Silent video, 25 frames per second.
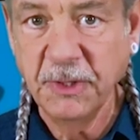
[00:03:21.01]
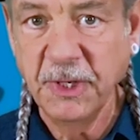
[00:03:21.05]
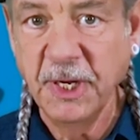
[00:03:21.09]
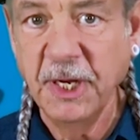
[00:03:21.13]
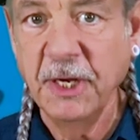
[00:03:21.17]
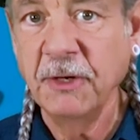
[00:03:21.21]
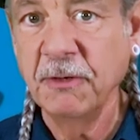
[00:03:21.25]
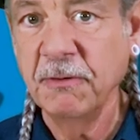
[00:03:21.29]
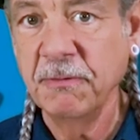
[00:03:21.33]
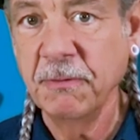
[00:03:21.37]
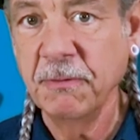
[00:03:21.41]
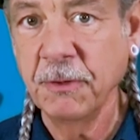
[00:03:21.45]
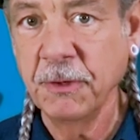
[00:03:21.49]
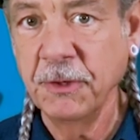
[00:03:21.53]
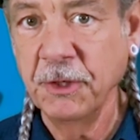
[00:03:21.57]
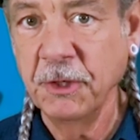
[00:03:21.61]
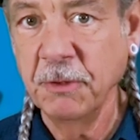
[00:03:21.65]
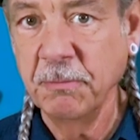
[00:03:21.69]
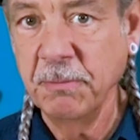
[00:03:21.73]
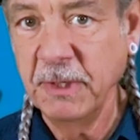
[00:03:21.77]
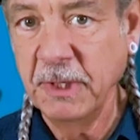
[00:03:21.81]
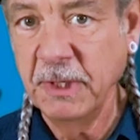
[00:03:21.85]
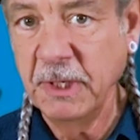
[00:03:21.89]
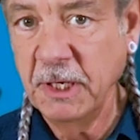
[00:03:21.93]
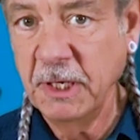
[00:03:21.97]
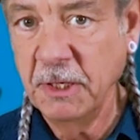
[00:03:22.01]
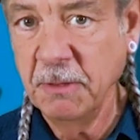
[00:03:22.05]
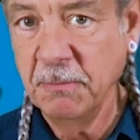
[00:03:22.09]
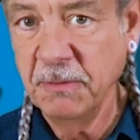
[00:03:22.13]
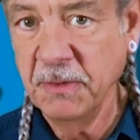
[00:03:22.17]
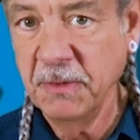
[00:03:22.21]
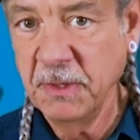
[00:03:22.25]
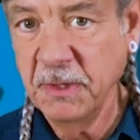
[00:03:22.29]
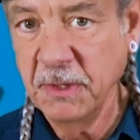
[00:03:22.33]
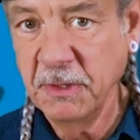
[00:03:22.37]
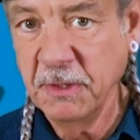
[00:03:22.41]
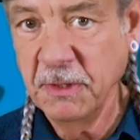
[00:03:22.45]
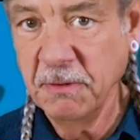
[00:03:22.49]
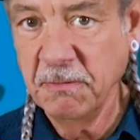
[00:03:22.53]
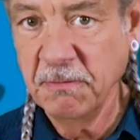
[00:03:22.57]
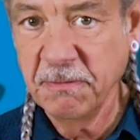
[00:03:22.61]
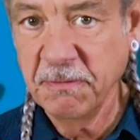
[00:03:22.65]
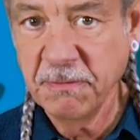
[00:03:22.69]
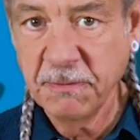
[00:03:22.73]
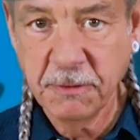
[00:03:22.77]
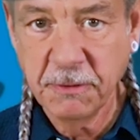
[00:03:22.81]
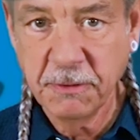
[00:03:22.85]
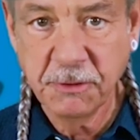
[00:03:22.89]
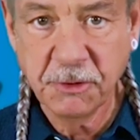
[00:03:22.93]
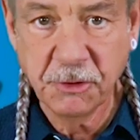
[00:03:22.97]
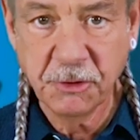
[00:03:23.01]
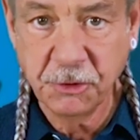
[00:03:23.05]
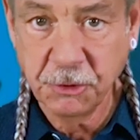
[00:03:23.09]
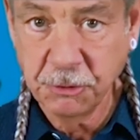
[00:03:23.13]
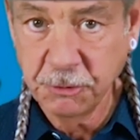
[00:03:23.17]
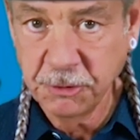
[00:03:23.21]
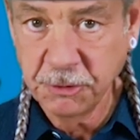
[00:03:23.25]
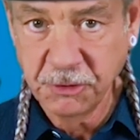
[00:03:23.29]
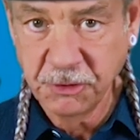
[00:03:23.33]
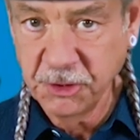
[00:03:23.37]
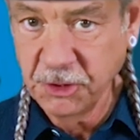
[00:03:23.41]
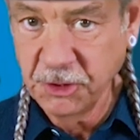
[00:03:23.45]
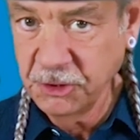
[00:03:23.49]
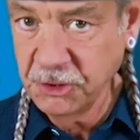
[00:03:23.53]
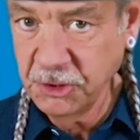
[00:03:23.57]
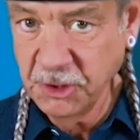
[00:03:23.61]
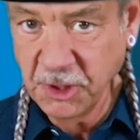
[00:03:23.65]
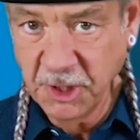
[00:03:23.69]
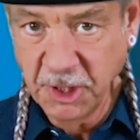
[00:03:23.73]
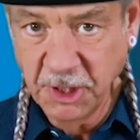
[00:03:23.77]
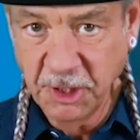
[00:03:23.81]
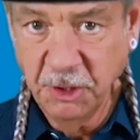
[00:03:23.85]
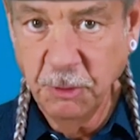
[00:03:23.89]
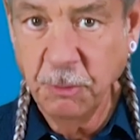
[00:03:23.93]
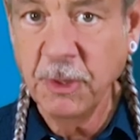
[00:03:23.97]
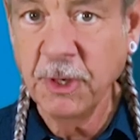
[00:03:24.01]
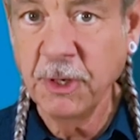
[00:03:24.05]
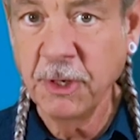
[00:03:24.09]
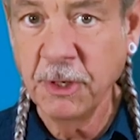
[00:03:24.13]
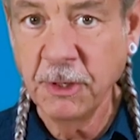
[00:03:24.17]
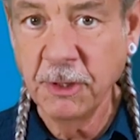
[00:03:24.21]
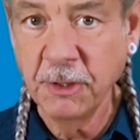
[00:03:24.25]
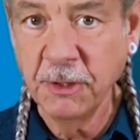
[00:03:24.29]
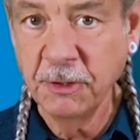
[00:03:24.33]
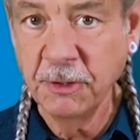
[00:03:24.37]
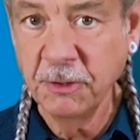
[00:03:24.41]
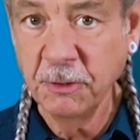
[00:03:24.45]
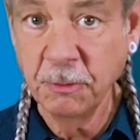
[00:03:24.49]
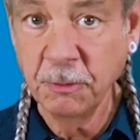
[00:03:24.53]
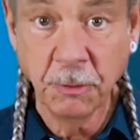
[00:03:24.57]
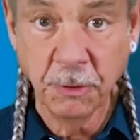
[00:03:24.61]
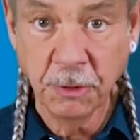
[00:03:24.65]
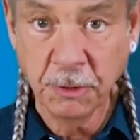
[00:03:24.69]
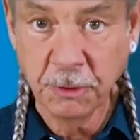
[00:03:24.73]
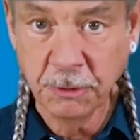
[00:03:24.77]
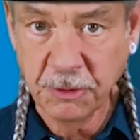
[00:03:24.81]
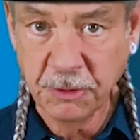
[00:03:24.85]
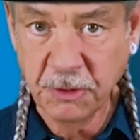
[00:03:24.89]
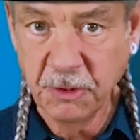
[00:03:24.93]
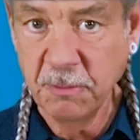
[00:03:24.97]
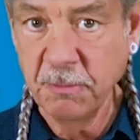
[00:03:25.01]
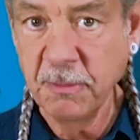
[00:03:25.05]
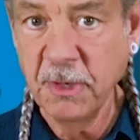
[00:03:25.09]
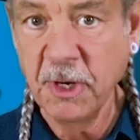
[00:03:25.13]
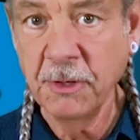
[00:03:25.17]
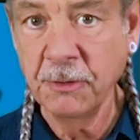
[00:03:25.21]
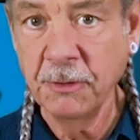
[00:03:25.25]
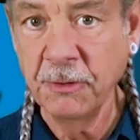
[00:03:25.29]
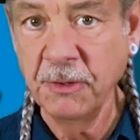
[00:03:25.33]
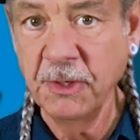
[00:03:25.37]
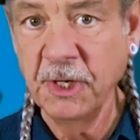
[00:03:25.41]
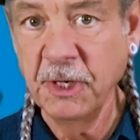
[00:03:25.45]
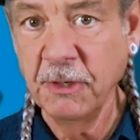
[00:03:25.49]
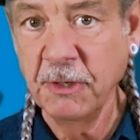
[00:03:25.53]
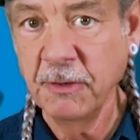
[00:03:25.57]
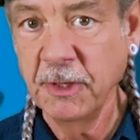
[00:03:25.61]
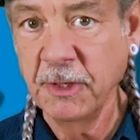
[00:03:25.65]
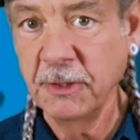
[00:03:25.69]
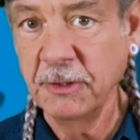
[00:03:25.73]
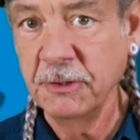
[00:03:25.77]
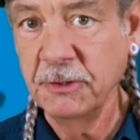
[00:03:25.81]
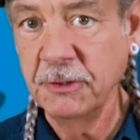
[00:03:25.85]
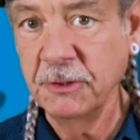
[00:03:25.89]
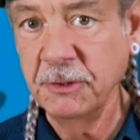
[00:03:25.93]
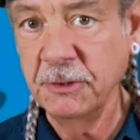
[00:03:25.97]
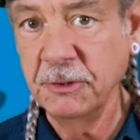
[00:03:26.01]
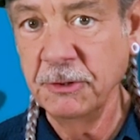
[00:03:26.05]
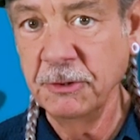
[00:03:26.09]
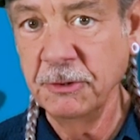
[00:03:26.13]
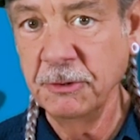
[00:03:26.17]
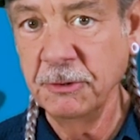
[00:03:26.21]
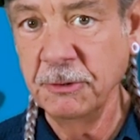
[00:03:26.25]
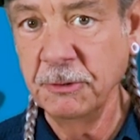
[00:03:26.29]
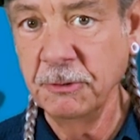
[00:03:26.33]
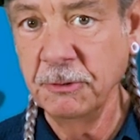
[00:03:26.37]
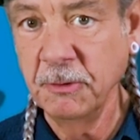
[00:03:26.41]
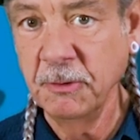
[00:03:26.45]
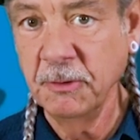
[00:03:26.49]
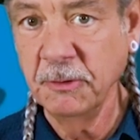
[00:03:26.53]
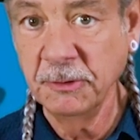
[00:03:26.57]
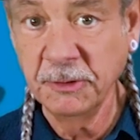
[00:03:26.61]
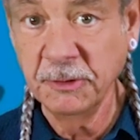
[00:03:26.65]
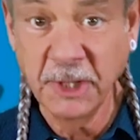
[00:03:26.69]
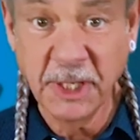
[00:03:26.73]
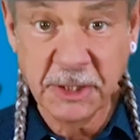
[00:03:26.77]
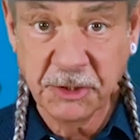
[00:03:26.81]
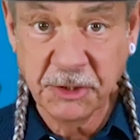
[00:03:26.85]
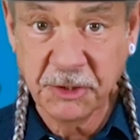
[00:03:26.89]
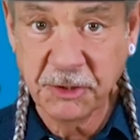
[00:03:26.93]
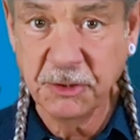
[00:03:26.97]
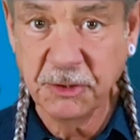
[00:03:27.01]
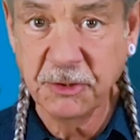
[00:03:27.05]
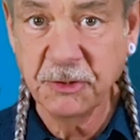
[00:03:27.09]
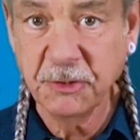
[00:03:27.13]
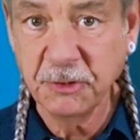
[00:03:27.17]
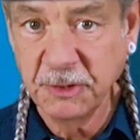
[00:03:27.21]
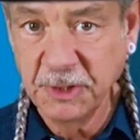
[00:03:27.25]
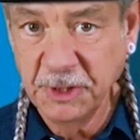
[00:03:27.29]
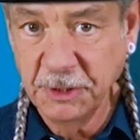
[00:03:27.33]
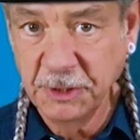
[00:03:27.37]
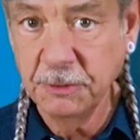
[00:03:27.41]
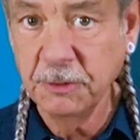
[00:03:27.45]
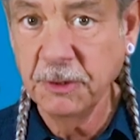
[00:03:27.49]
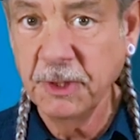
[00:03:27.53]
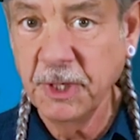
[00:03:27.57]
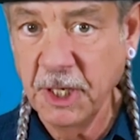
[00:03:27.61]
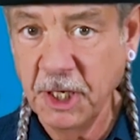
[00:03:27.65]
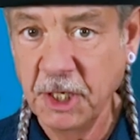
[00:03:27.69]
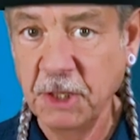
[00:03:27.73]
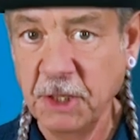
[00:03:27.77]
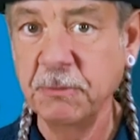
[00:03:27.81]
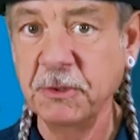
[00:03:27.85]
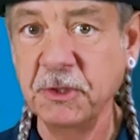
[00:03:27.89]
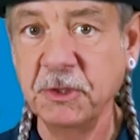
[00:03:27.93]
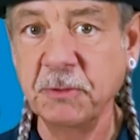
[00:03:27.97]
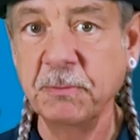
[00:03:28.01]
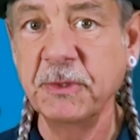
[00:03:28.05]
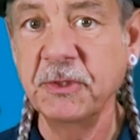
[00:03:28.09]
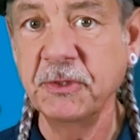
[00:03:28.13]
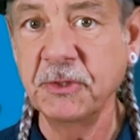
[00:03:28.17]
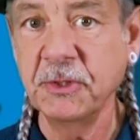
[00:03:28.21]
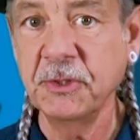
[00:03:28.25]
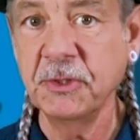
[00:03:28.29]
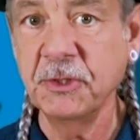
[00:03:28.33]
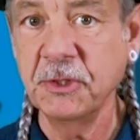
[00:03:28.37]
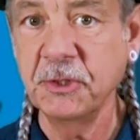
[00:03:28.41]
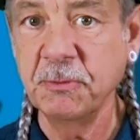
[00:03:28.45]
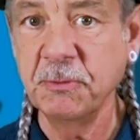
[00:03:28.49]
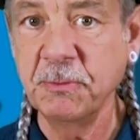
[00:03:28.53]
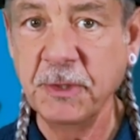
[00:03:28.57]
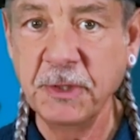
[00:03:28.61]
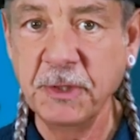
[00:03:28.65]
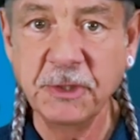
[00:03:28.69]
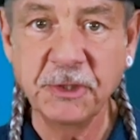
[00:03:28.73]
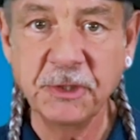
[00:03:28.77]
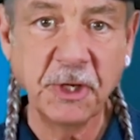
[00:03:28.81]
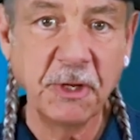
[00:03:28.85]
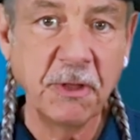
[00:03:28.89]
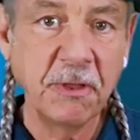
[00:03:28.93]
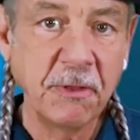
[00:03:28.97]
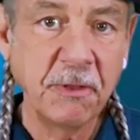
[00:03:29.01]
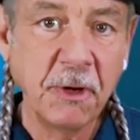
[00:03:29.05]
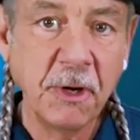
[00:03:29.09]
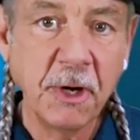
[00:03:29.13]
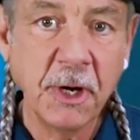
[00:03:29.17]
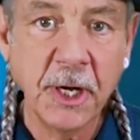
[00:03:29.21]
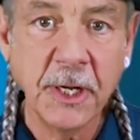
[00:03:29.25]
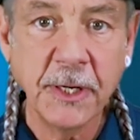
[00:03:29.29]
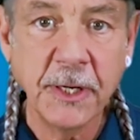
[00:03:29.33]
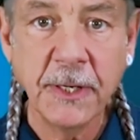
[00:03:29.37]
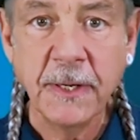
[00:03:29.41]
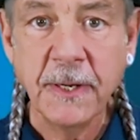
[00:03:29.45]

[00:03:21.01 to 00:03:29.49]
California became the first jurisdiction anywhere in the world in the modern era to license legal cannabis businesses, because I thought